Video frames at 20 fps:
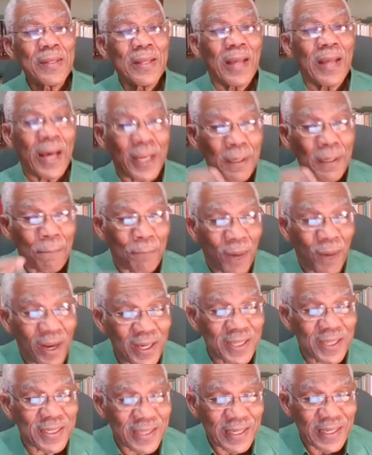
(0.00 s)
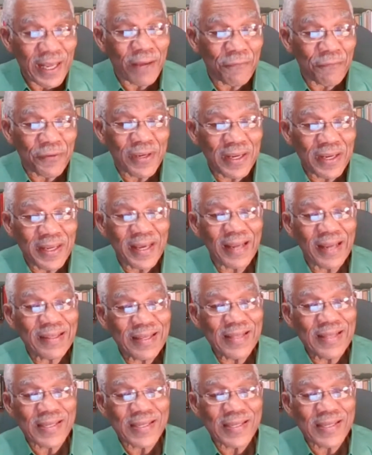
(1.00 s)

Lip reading: and abolished slavery in Haiti in